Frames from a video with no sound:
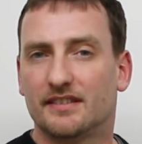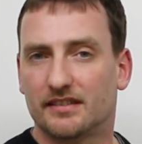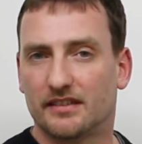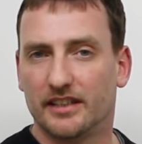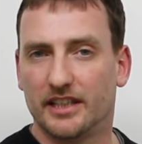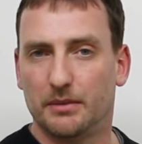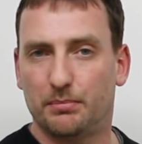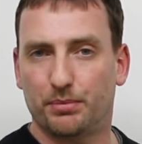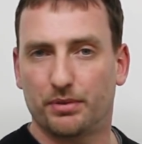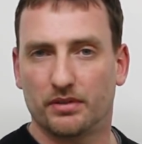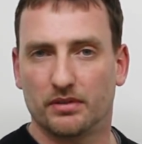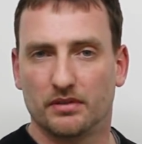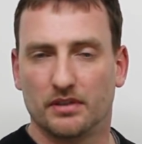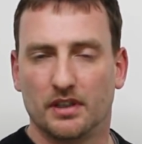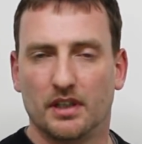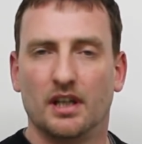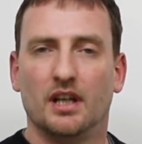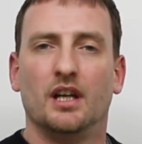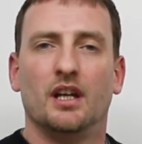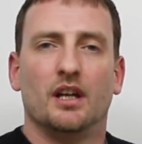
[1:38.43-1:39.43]
sleep,
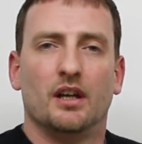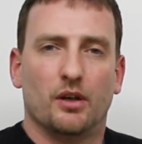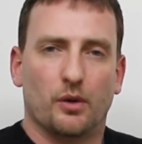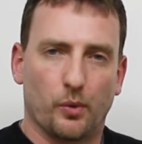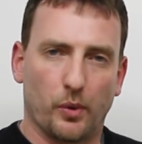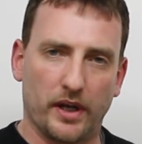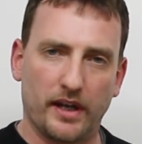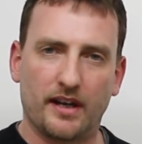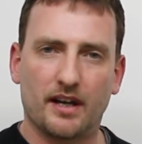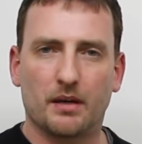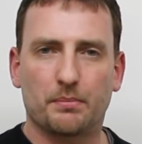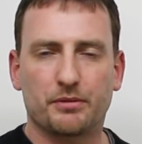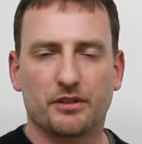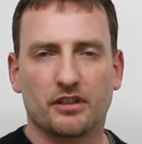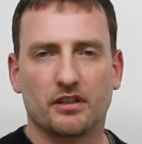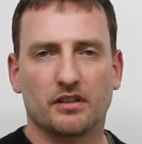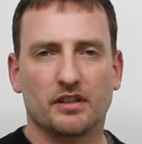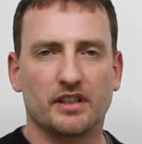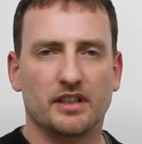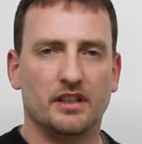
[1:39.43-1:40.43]
wake up
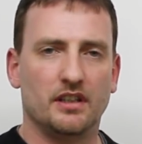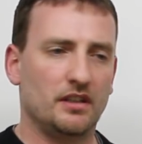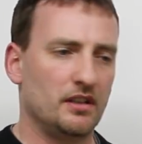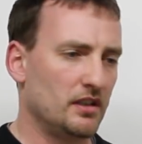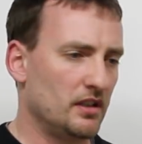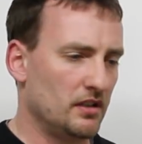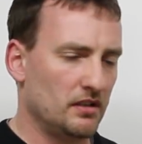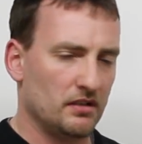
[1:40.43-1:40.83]
early,